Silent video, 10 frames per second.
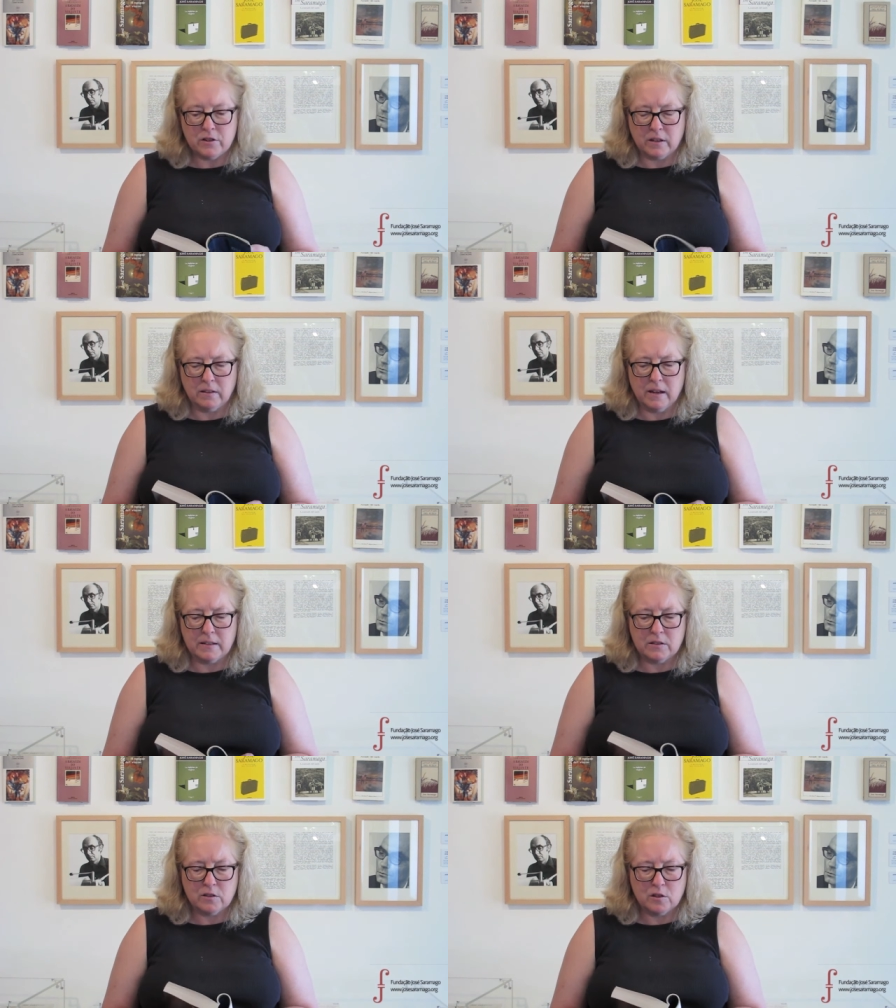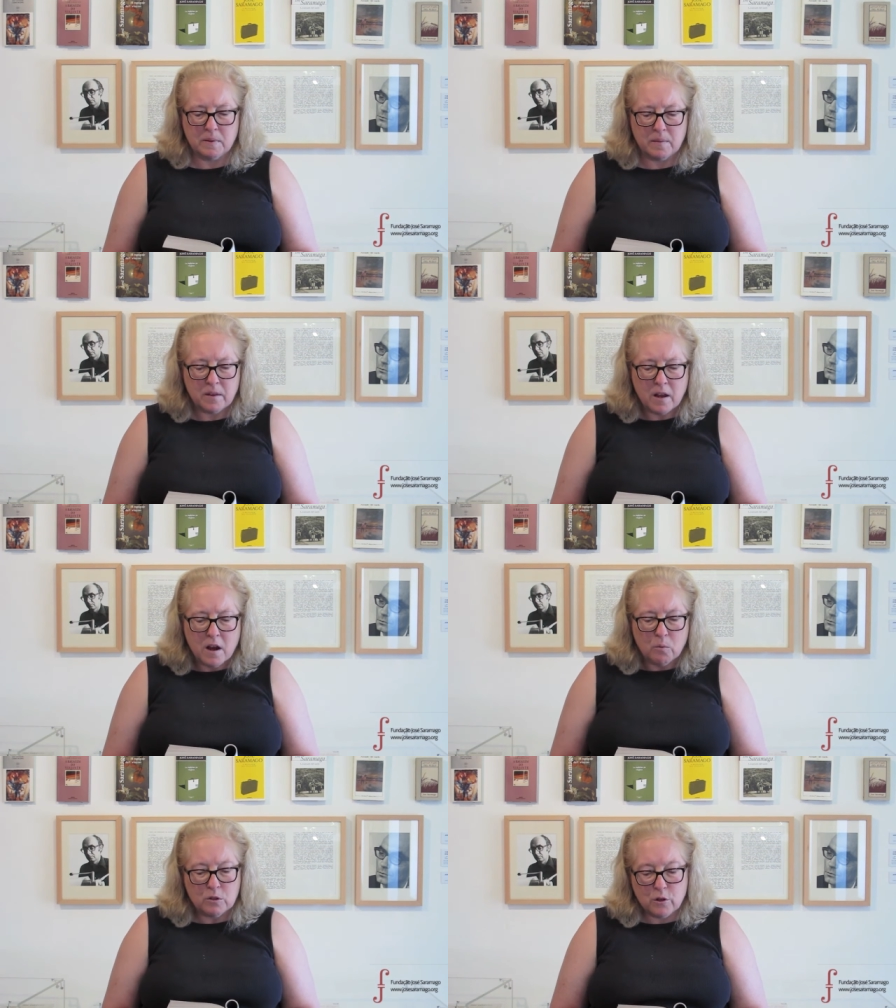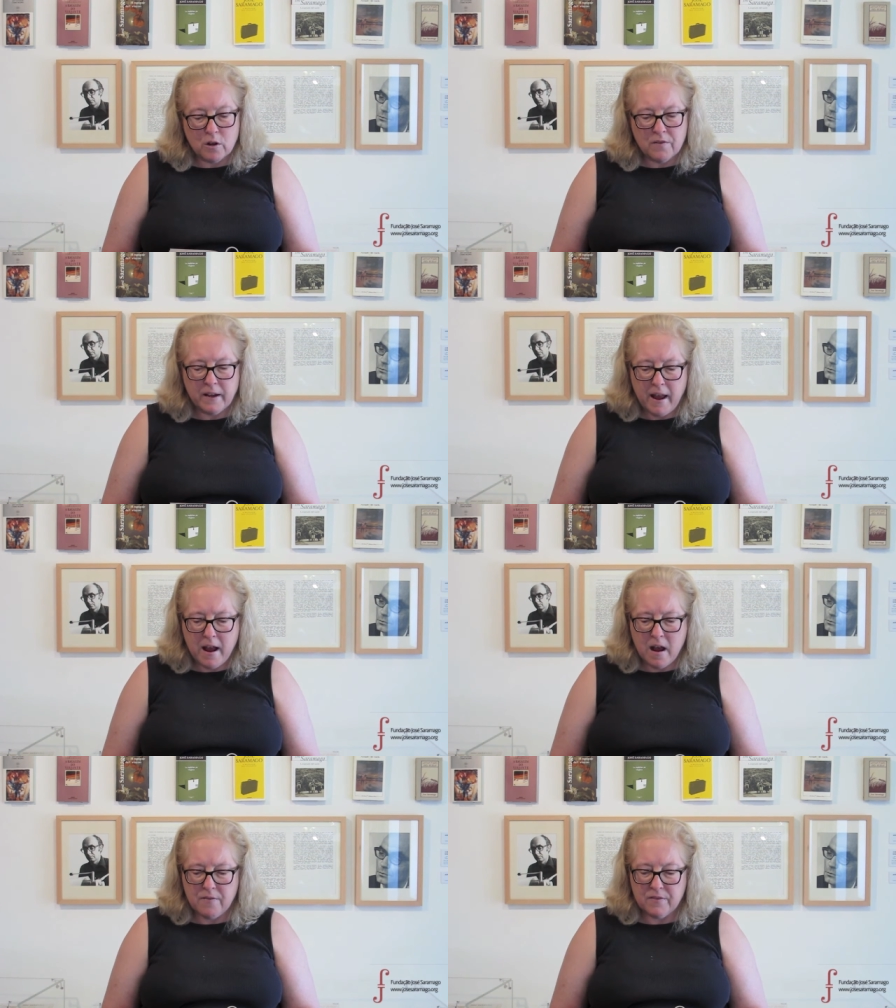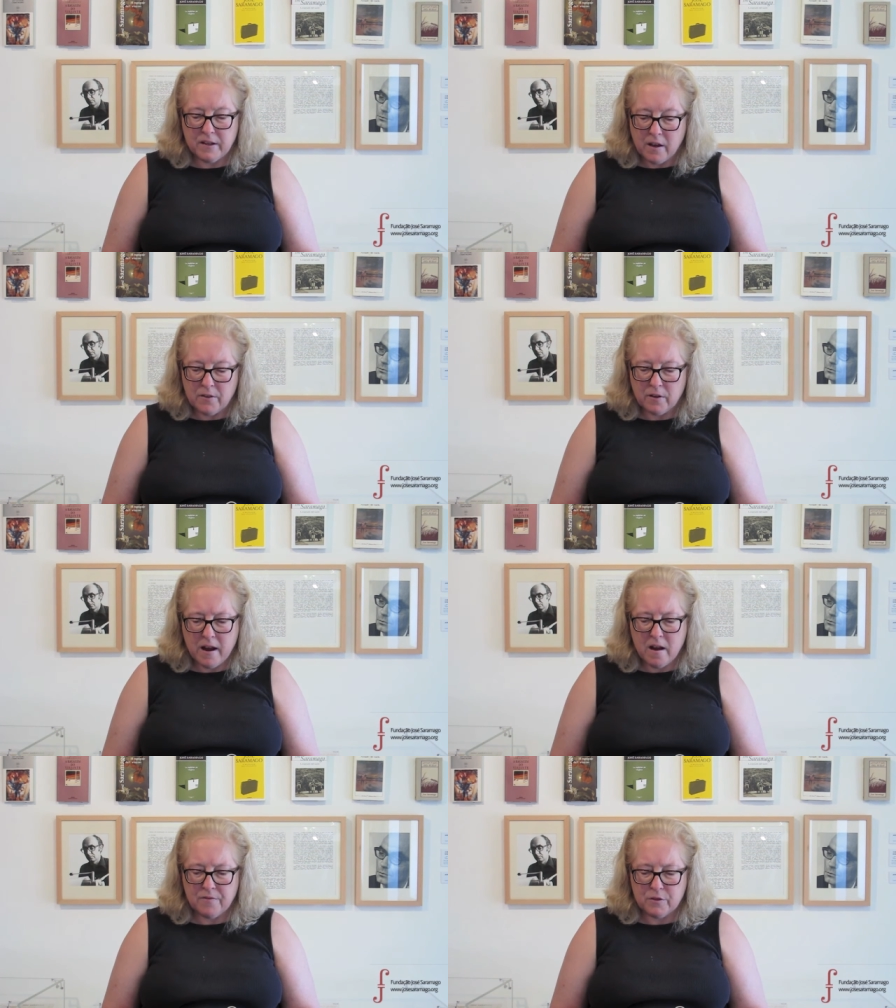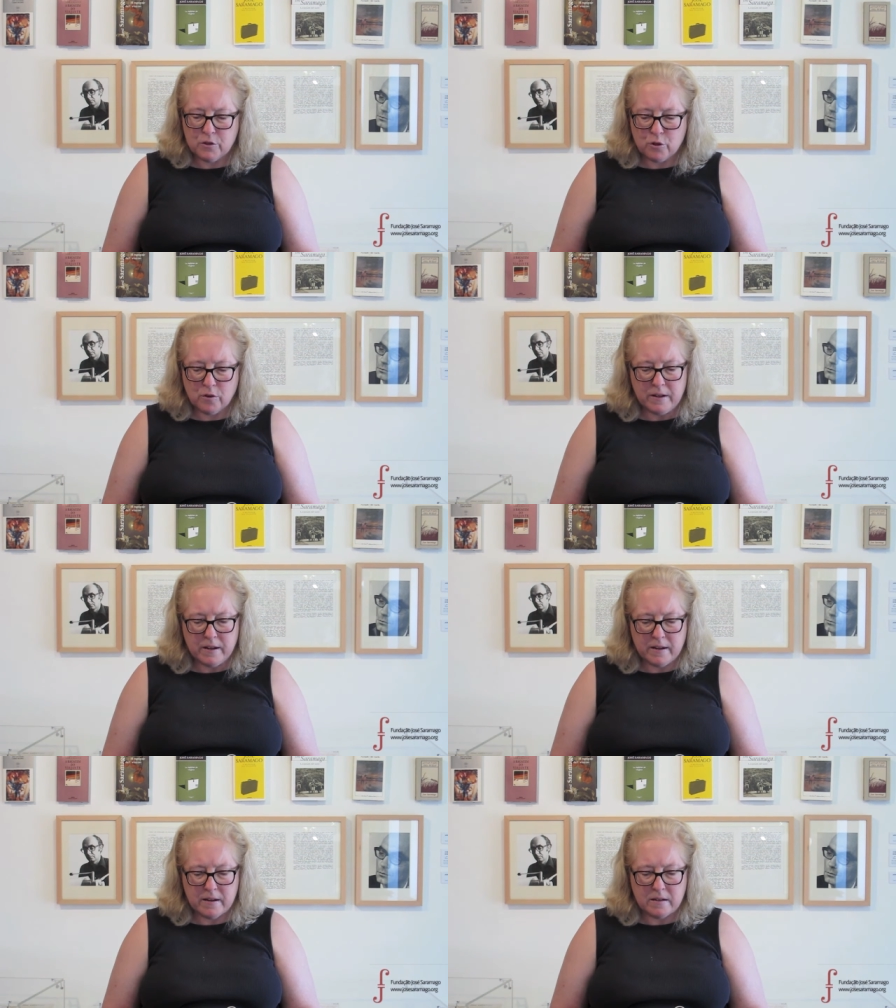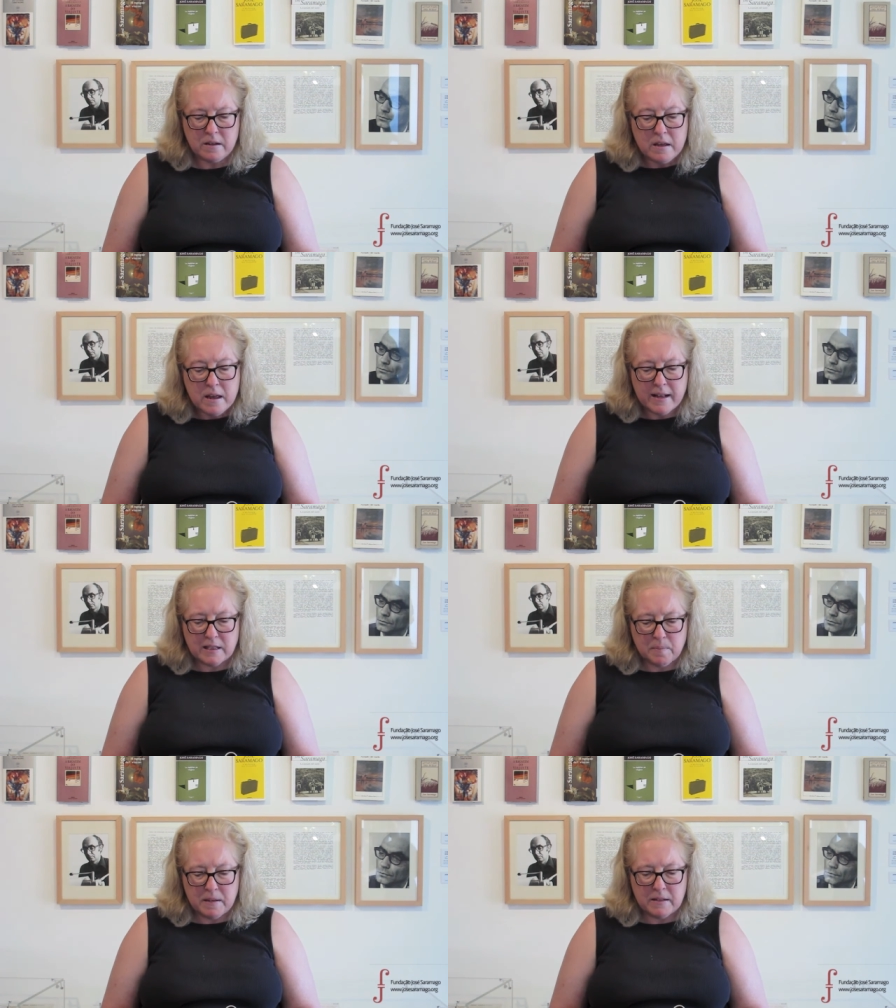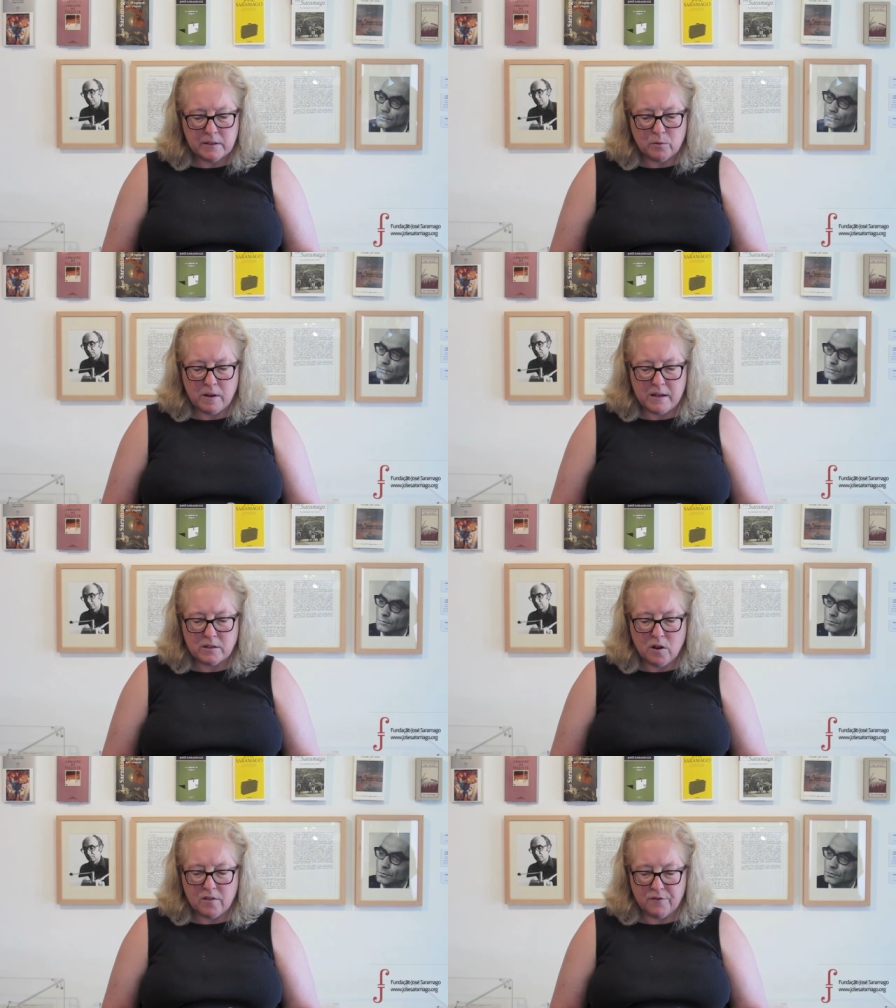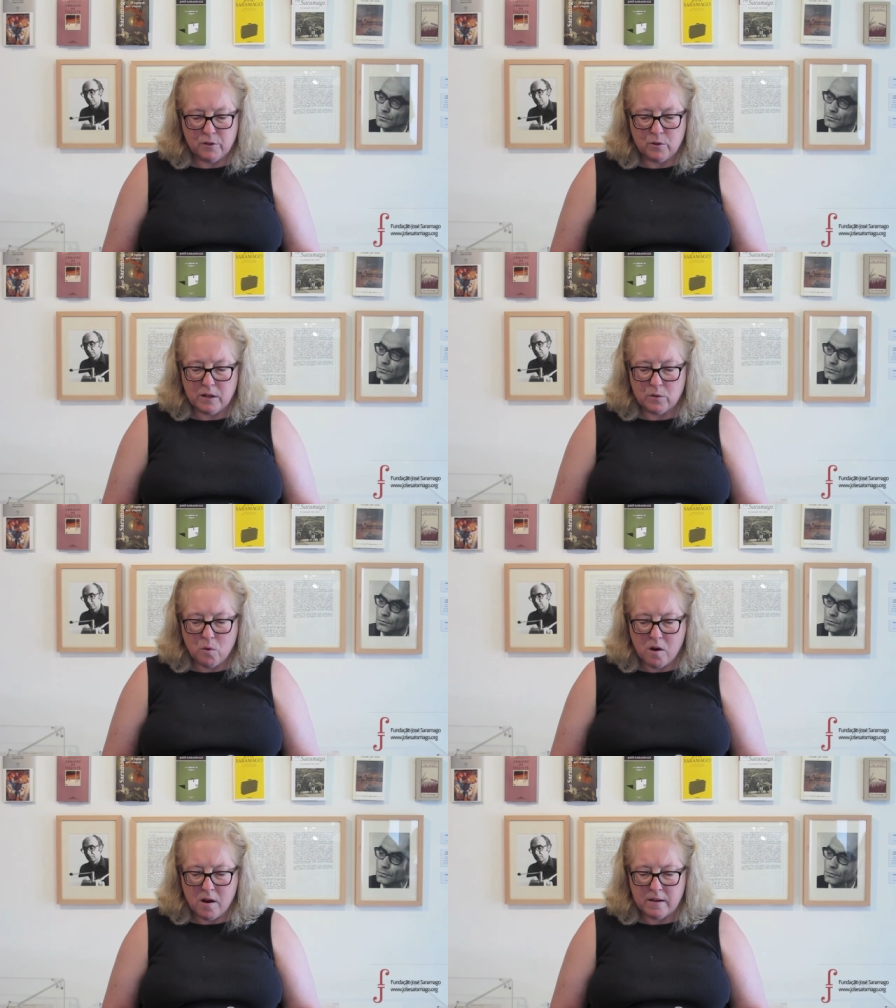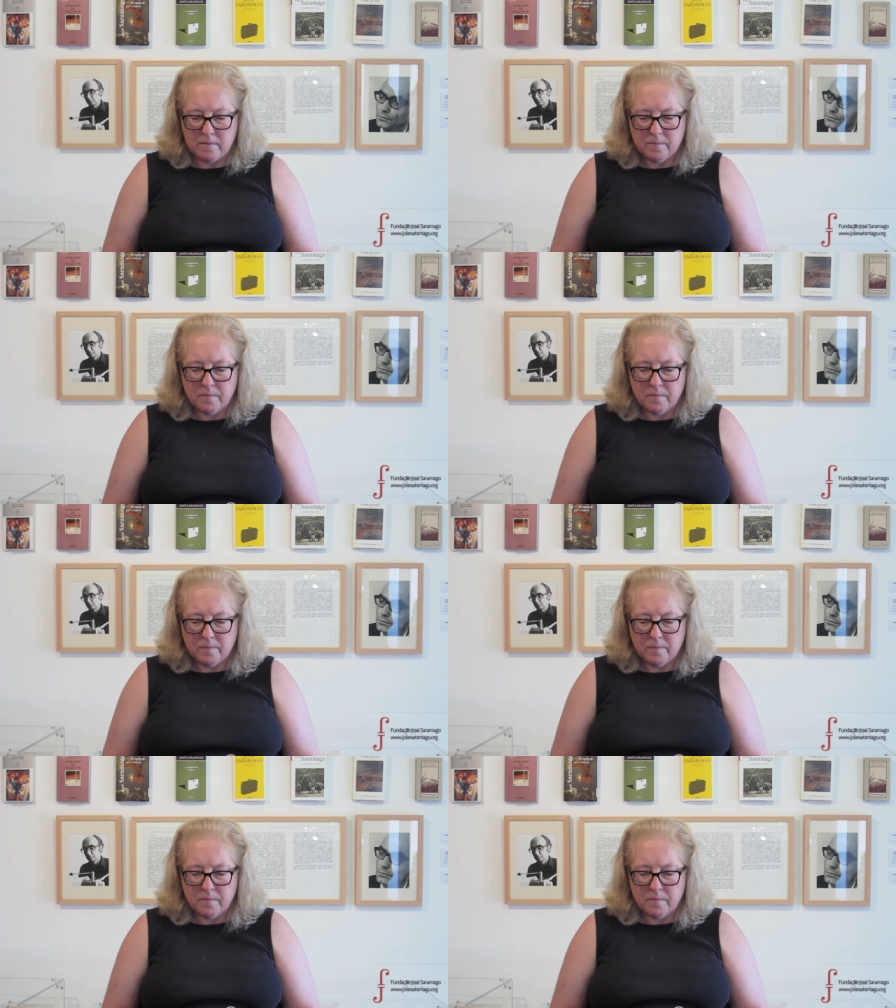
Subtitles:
collect, reserving half of the other half for the journey ahead, and spending the rest on food and wine.